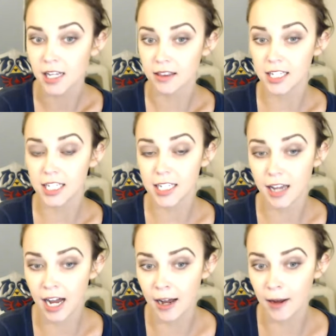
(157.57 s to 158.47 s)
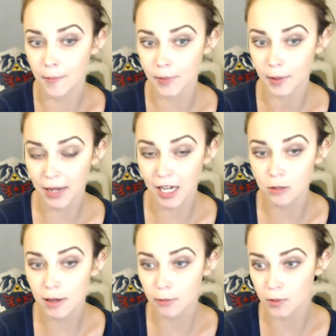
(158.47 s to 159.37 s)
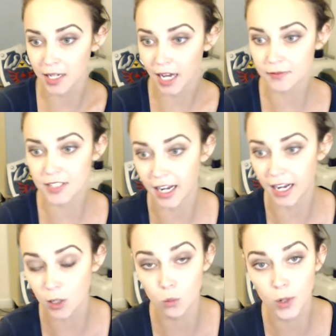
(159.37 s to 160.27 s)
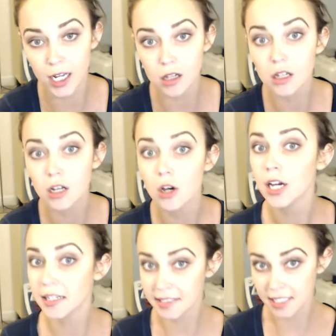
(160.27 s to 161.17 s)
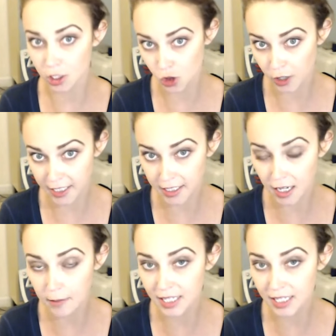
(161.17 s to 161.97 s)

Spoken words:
the panel member we have tonight. Will is going to try to come